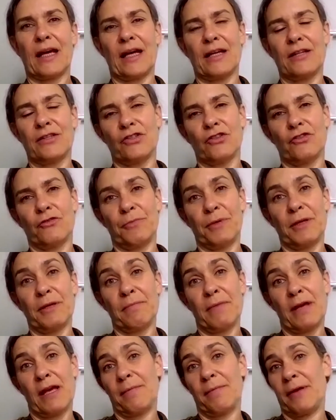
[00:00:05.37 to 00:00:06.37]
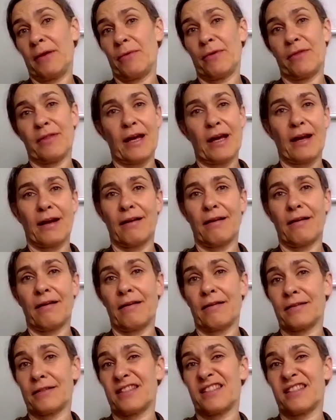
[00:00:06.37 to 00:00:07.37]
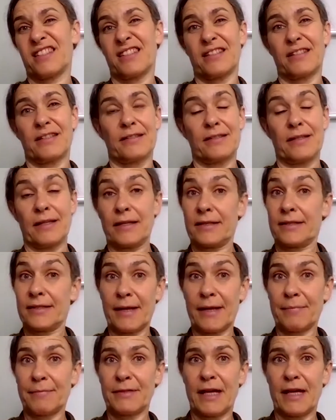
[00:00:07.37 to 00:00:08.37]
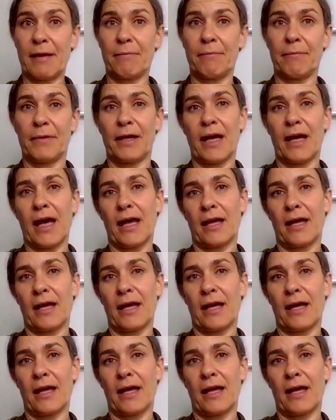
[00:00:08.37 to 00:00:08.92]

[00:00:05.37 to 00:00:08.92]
and you've been maybe with that class since September,